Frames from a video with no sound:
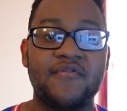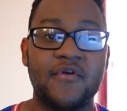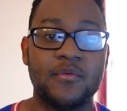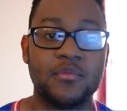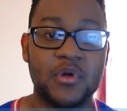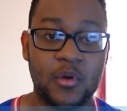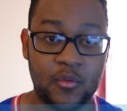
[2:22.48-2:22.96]

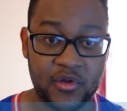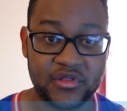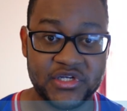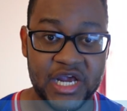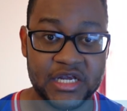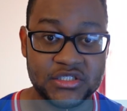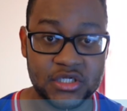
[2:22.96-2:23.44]
With
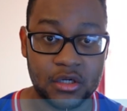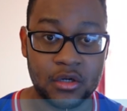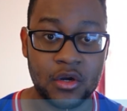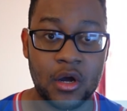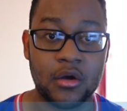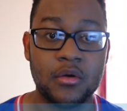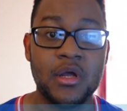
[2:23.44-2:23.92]
Jake
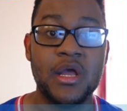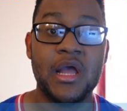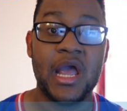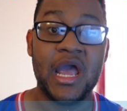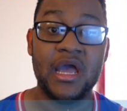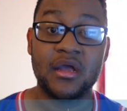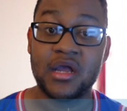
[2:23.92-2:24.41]
Gyllenhaal.
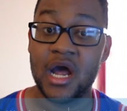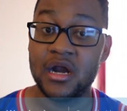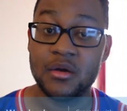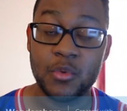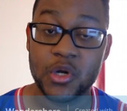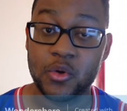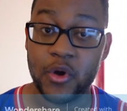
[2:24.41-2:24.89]
And
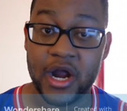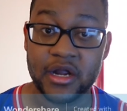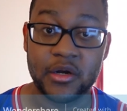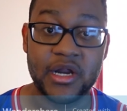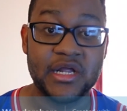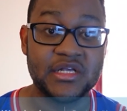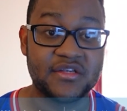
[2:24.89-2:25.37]
Conor
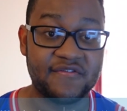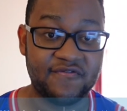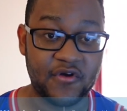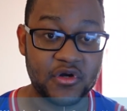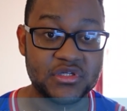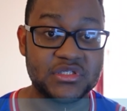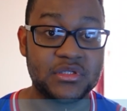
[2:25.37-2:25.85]
McGregor in his
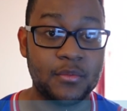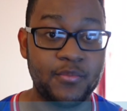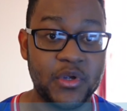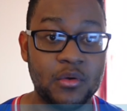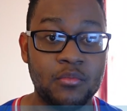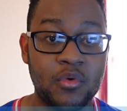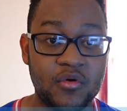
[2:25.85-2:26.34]
first
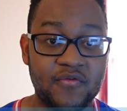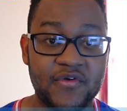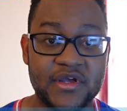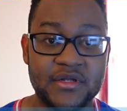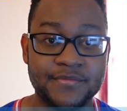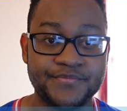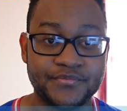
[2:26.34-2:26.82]
debut
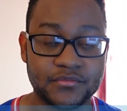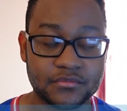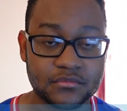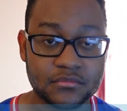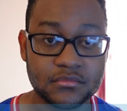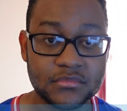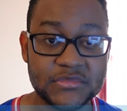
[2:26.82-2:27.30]
movie,
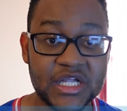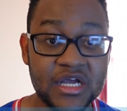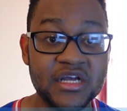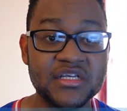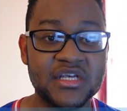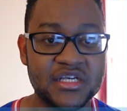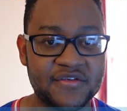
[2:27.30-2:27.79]

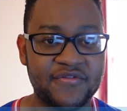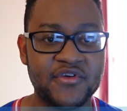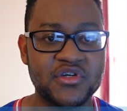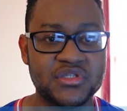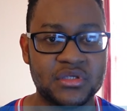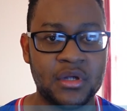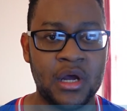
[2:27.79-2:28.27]

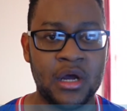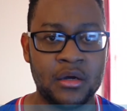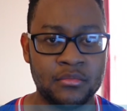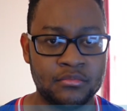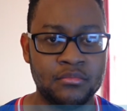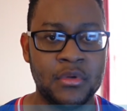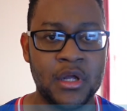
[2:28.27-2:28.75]

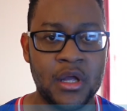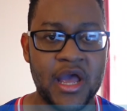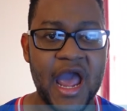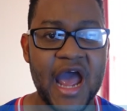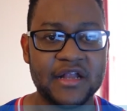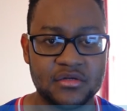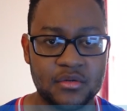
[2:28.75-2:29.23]

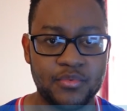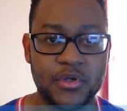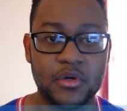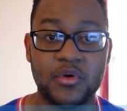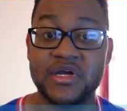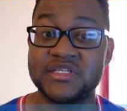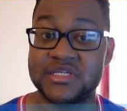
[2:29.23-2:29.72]
acting
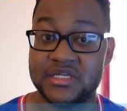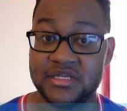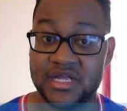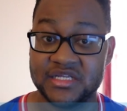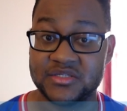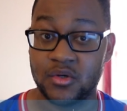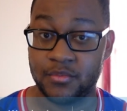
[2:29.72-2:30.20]
debut is
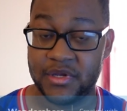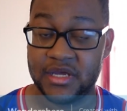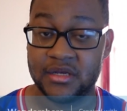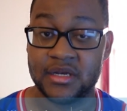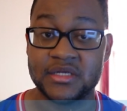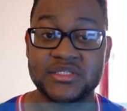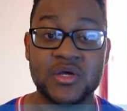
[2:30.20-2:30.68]
gonna be
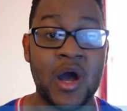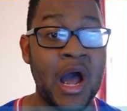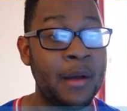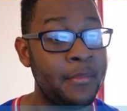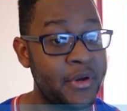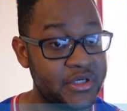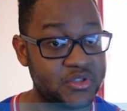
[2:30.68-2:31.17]
in it. So
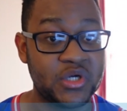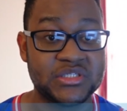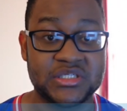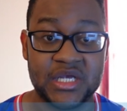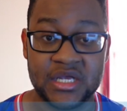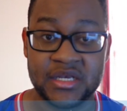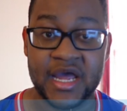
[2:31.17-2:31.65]
I'm interested in
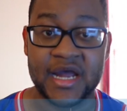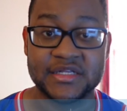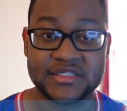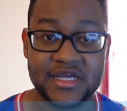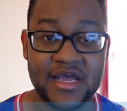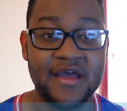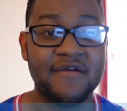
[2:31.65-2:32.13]
seeing
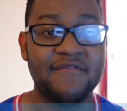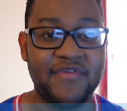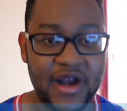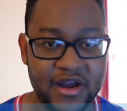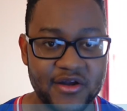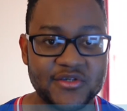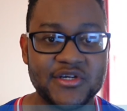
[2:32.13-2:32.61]
that.
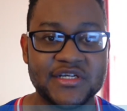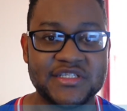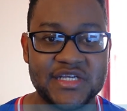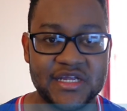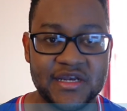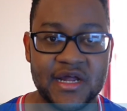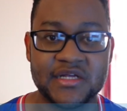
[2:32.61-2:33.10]
Very interested in
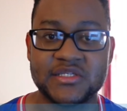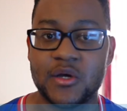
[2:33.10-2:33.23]
seeing that.